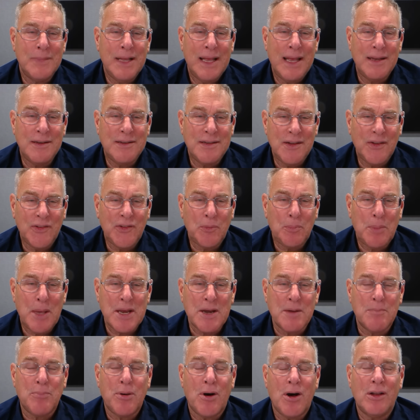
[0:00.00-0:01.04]

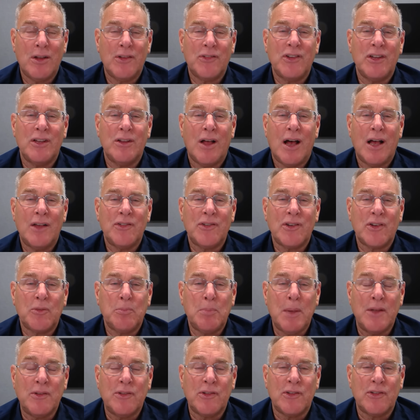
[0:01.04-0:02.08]
anticipated policy loss
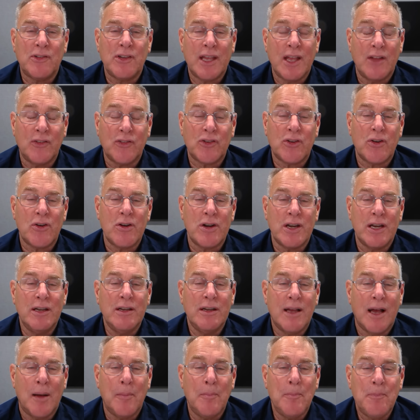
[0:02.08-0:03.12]
expenses against current
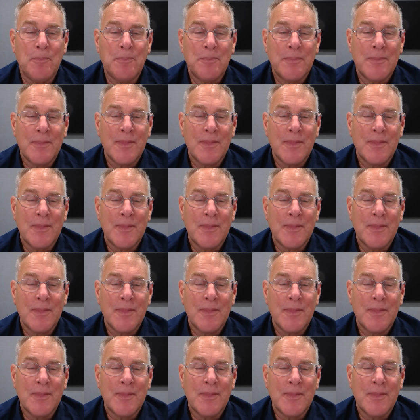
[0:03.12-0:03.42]
income